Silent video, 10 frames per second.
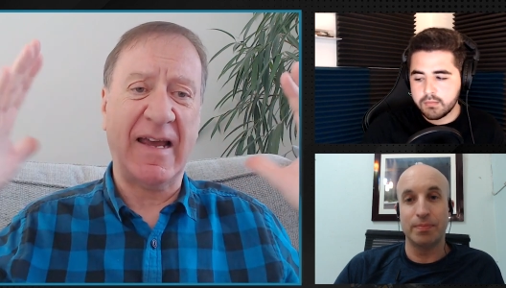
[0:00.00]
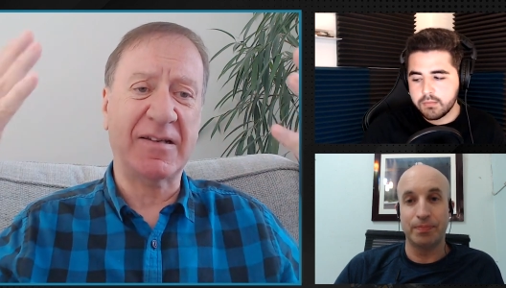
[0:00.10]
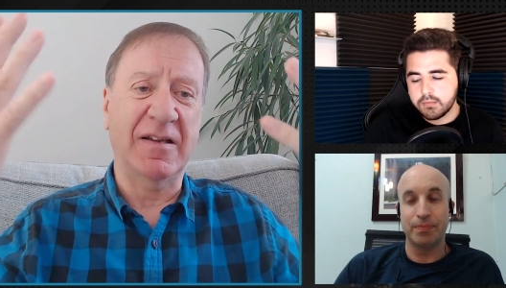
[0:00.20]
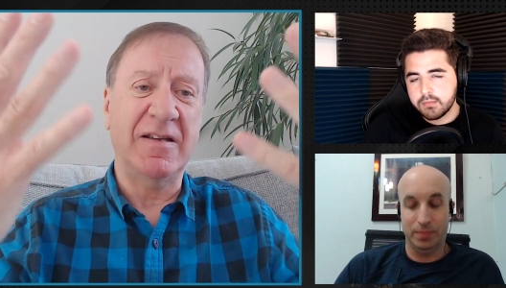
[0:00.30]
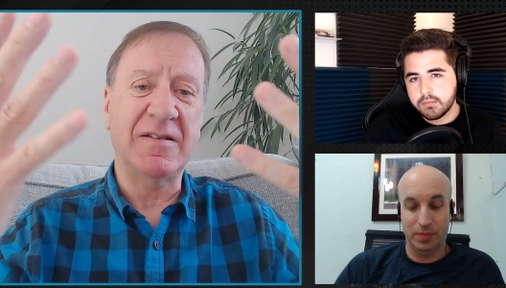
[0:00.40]

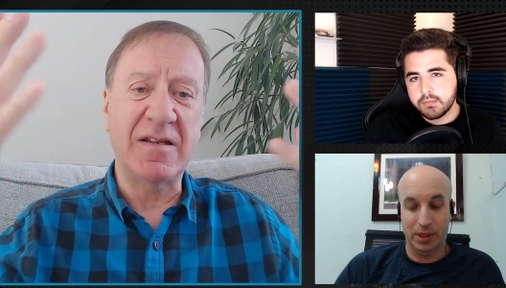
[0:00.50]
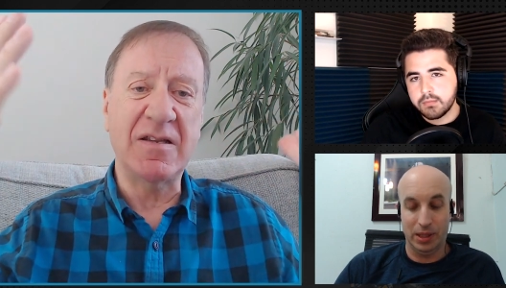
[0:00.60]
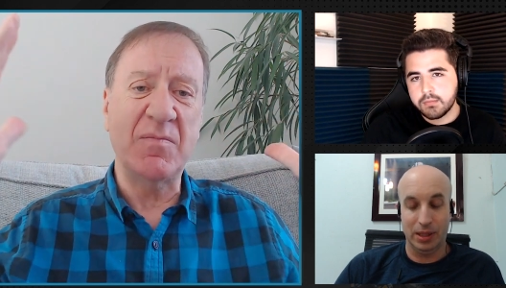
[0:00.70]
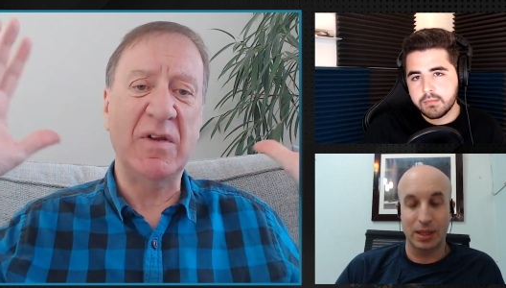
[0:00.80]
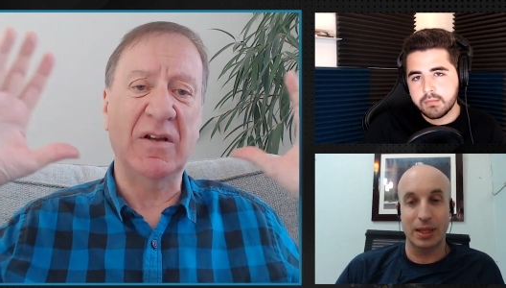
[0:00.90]
Speaker 1: Saxony is
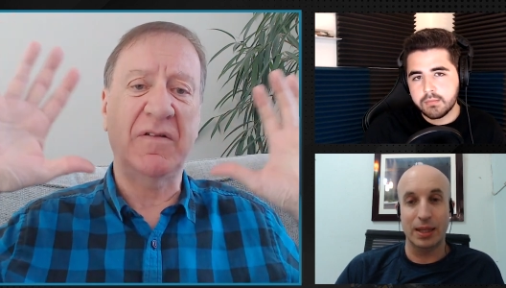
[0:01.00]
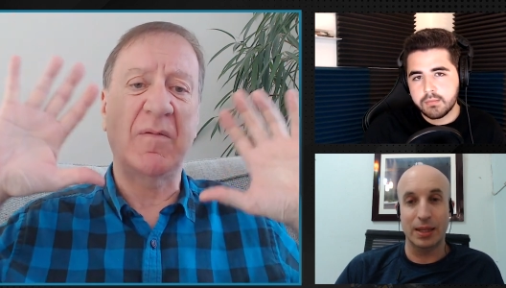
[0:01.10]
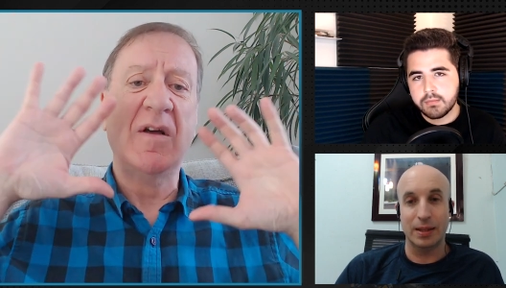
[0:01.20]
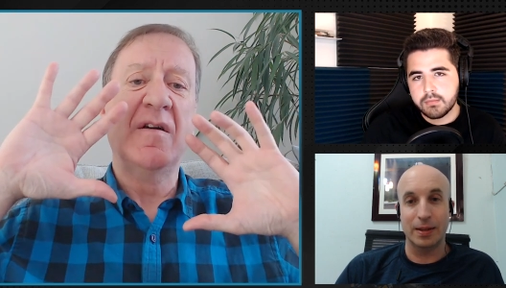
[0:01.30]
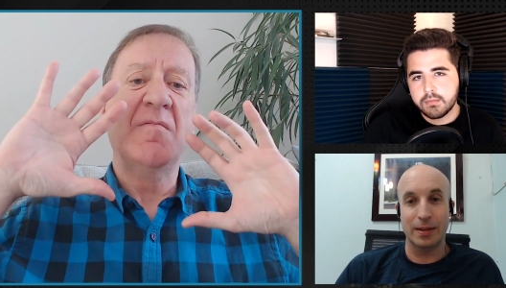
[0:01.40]
in the middle of
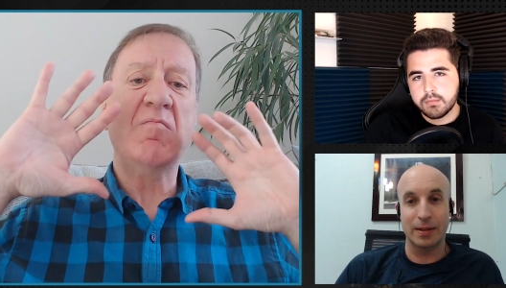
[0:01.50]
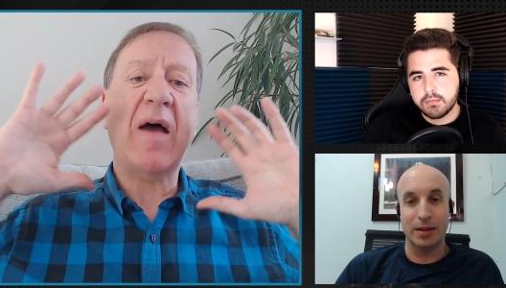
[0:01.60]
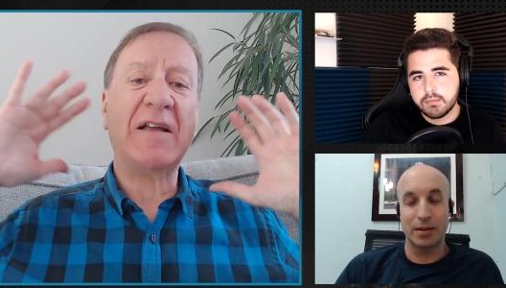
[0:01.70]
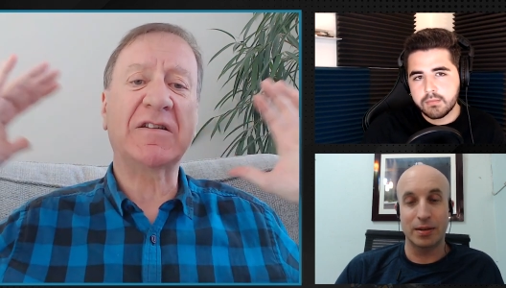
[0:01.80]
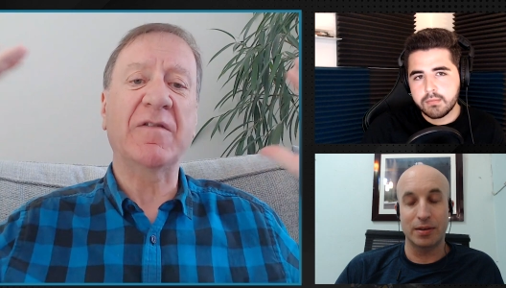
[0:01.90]
a
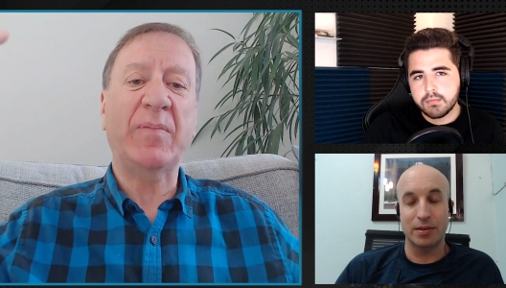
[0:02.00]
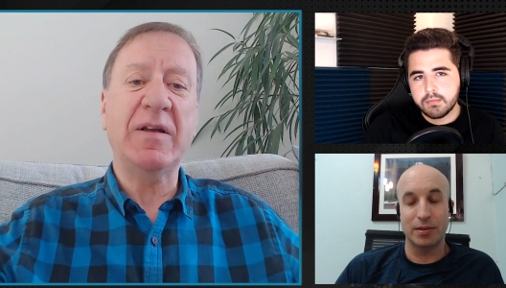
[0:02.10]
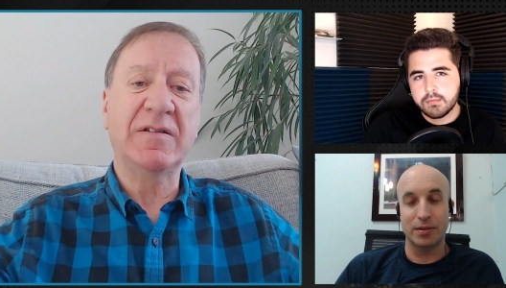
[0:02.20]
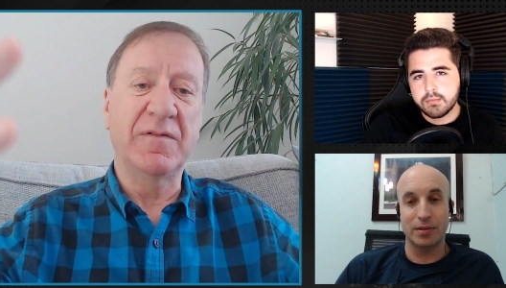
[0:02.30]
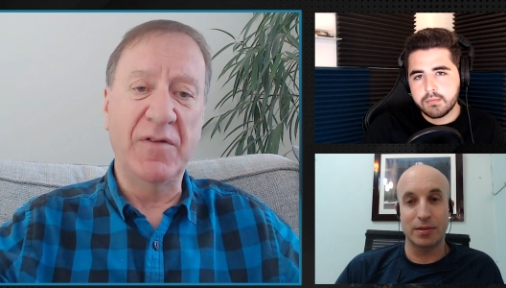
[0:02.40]
massive
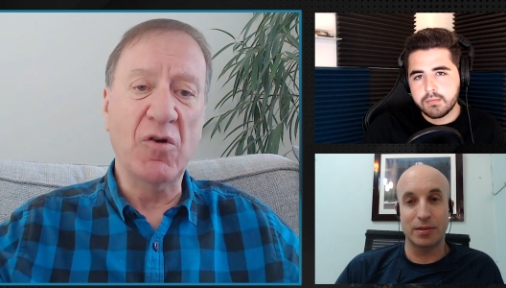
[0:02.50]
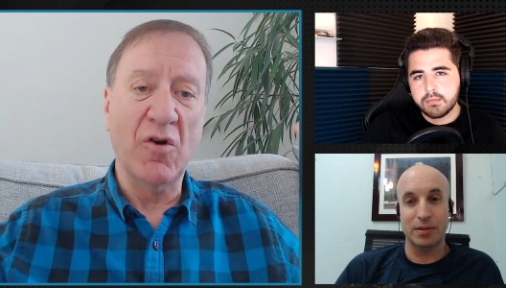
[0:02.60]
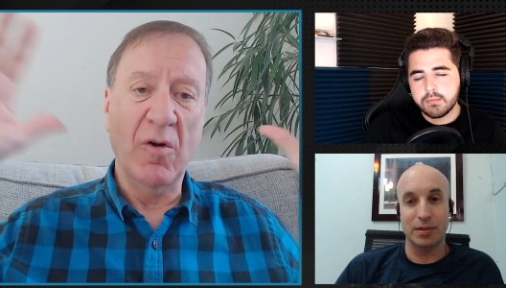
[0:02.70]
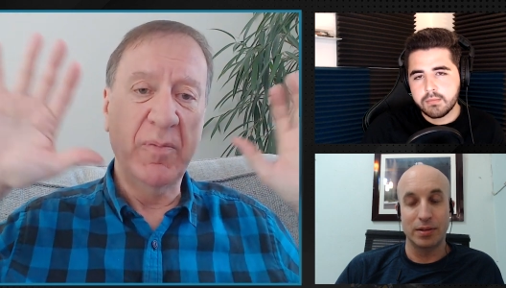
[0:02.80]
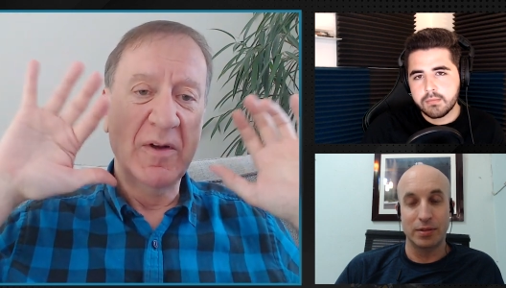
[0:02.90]
piece of
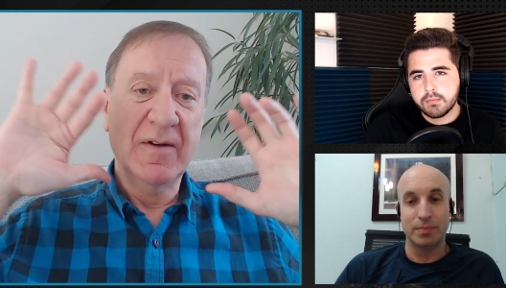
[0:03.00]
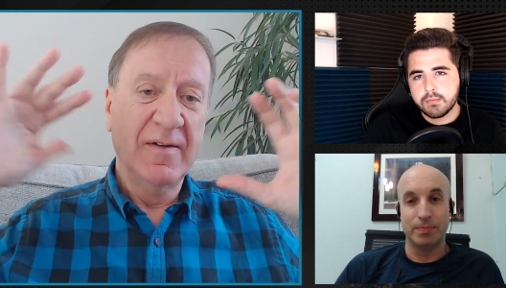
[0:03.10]
Europe,